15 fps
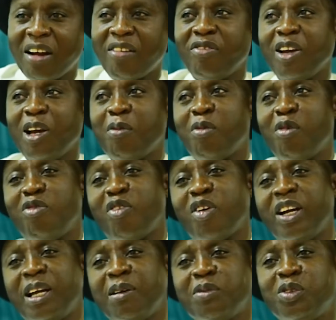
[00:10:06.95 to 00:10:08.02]
available for
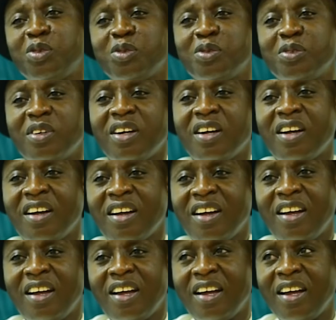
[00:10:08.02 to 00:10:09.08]
them
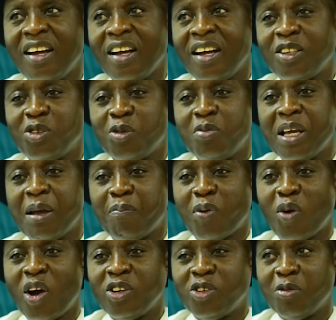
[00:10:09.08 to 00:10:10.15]
to be
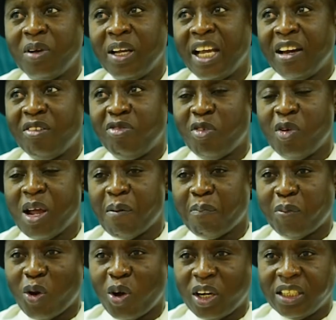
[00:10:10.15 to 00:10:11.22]
employed, to be gainfully
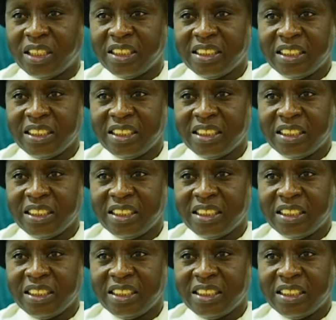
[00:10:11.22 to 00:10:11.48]
employed.